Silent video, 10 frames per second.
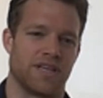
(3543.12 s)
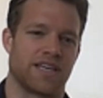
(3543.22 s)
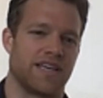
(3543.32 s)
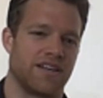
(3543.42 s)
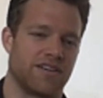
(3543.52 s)

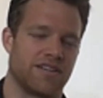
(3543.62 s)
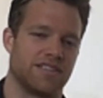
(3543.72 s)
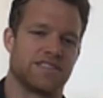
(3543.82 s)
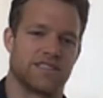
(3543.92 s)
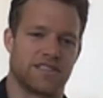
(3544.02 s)
like here, this
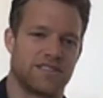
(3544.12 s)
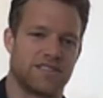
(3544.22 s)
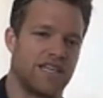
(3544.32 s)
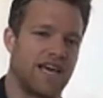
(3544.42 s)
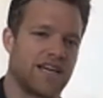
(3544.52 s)
is like a good
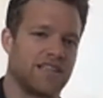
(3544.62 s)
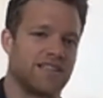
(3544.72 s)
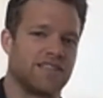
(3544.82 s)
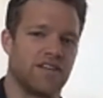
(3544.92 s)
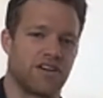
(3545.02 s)
stack and
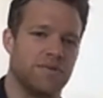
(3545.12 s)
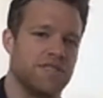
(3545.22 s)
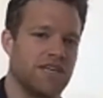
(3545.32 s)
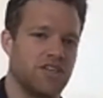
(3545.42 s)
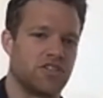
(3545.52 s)

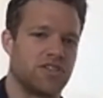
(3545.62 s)
documentation